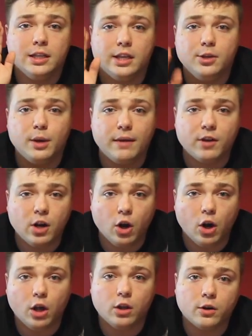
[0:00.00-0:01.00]
that you have a
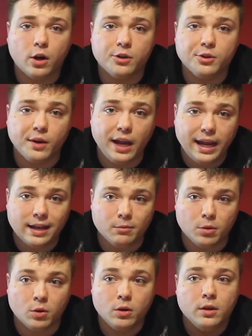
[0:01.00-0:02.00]
collar on your
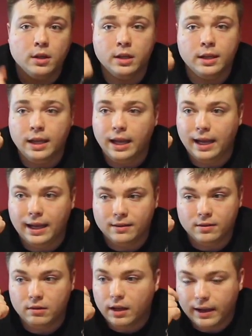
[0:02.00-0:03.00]
animal.
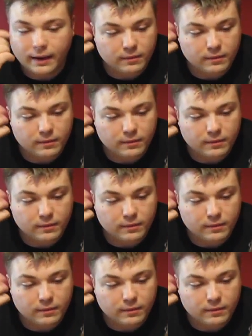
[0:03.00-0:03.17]
It's